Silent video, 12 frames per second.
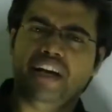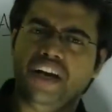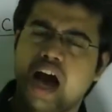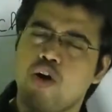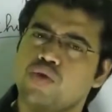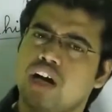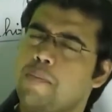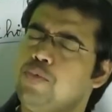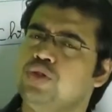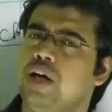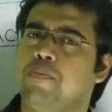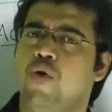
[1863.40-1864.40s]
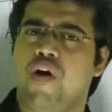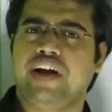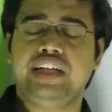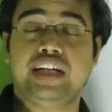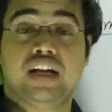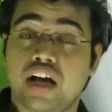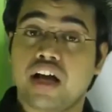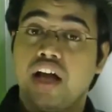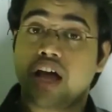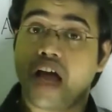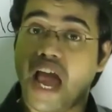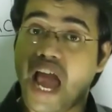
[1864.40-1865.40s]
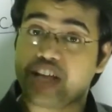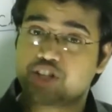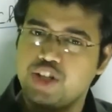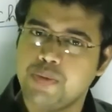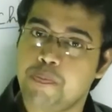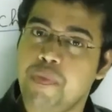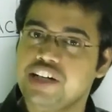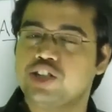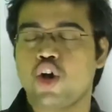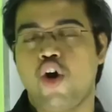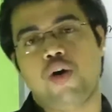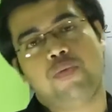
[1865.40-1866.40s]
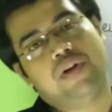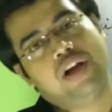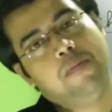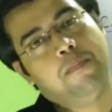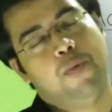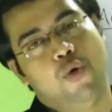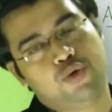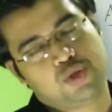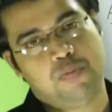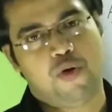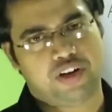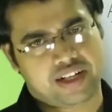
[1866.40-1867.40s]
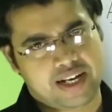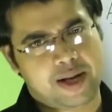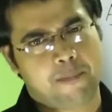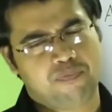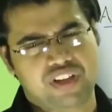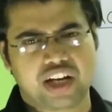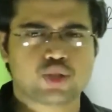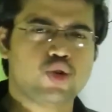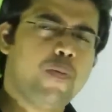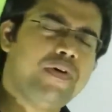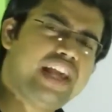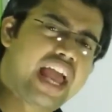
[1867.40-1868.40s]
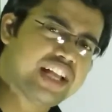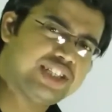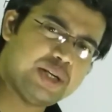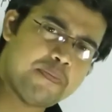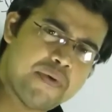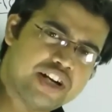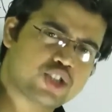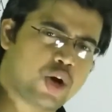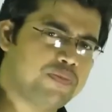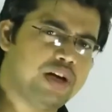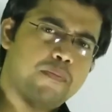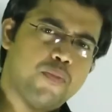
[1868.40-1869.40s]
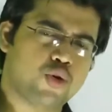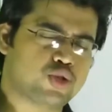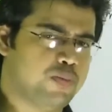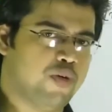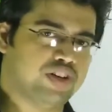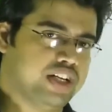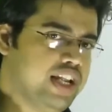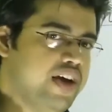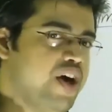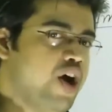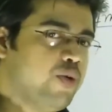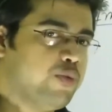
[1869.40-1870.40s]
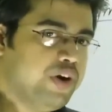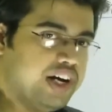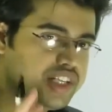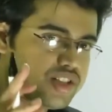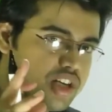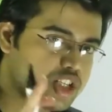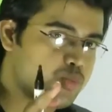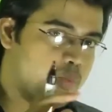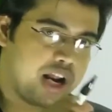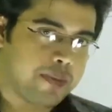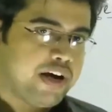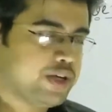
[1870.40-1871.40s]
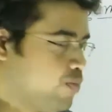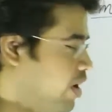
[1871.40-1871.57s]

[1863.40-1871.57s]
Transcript: Now come to the point, the achievements of Bohr's model. There are so many achievements of the Bohr's model. We will discuss one by